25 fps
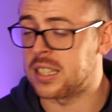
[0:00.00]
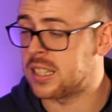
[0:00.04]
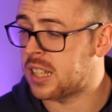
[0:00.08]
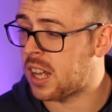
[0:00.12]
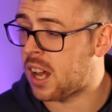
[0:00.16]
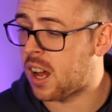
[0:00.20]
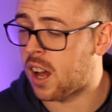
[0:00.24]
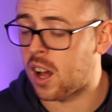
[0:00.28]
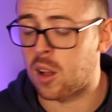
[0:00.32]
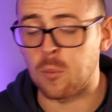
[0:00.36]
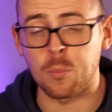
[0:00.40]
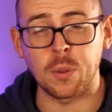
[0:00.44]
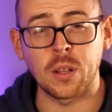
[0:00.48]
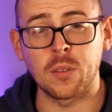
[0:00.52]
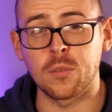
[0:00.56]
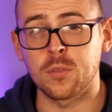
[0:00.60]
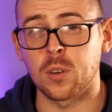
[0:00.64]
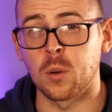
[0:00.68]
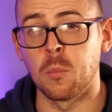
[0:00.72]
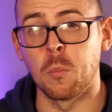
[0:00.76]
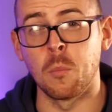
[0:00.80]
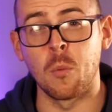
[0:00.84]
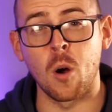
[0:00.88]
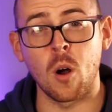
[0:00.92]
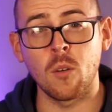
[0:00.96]
They have been for
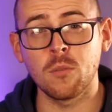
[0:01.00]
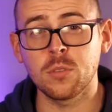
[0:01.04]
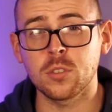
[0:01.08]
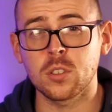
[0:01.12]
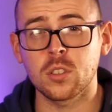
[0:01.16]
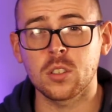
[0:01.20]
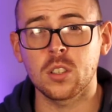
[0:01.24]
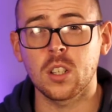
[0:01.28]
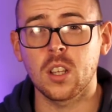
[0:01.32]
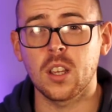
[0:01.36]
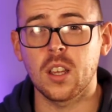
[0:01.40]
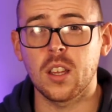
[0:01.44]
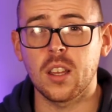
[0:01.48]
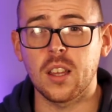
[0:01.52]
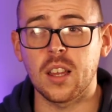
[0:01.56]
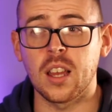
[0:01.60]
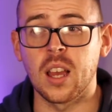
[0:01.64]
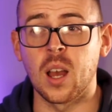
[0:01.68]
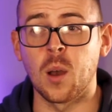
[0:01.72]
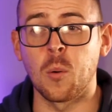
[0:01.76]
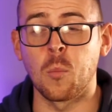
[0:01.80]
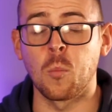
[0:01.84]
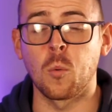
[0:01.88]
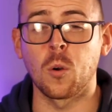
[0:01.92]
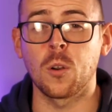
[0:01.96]
months.
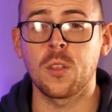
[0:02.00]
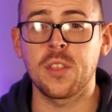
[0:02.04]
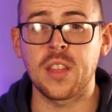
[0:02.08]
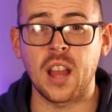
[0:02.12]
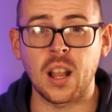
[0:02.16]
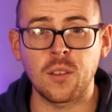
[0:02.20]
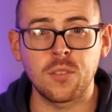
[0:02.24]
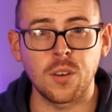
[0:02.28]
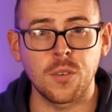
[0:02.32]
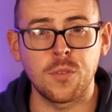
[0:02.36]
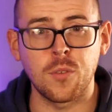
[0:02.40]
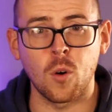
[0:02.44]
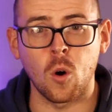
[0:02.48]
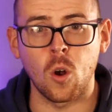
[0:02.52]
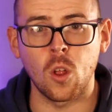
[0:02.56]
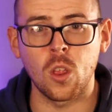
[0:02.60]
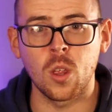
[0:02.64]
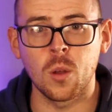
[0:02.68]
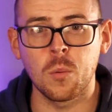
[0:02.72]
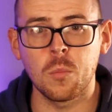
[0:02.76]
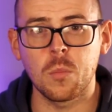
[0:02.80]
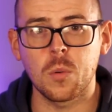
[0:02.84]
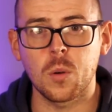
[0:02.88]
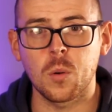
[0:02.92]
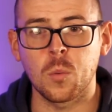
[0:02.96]
We're thankful for
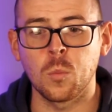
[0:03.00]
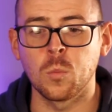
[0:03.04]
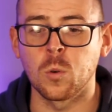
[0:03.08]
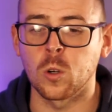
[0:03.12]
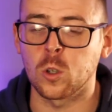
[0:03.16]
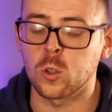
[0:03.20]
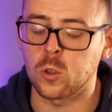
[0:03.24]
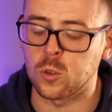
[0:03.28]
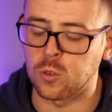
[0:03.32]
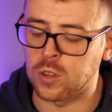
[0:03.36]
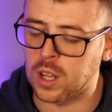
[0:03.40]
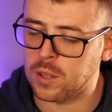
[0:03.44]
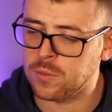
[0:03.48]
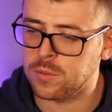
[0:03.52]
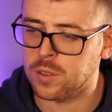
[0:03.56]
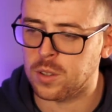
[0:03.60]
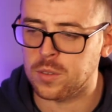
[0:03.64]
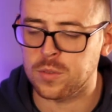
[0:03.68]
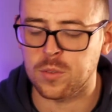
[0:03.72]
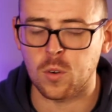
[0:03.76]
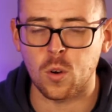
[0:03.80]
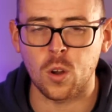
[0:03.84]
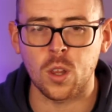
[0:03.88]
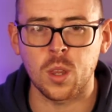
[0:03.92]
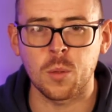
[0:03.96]
them. We're grateful
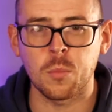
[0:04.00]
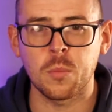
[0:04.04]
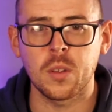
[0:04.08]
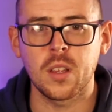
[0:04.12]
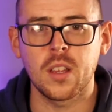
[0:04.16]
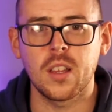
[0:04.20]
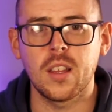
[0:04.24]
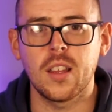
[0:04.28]
for them.